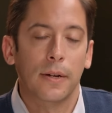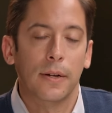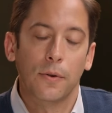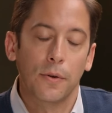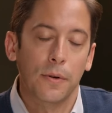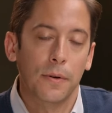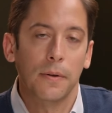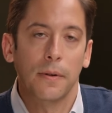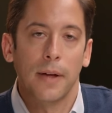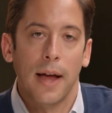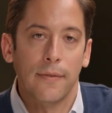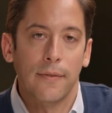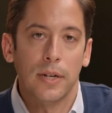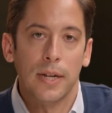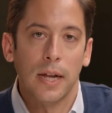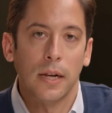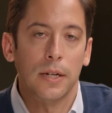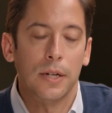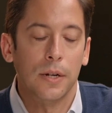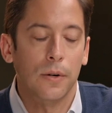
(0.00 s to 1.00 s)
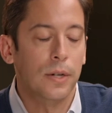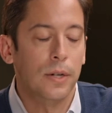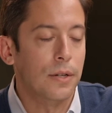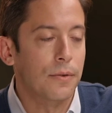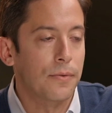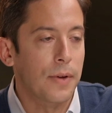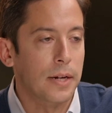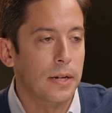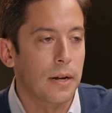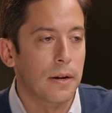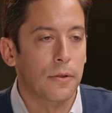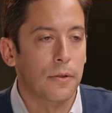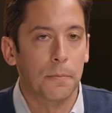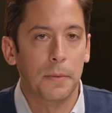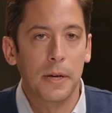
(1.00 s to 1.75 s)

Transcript: could have a deleterious effect on other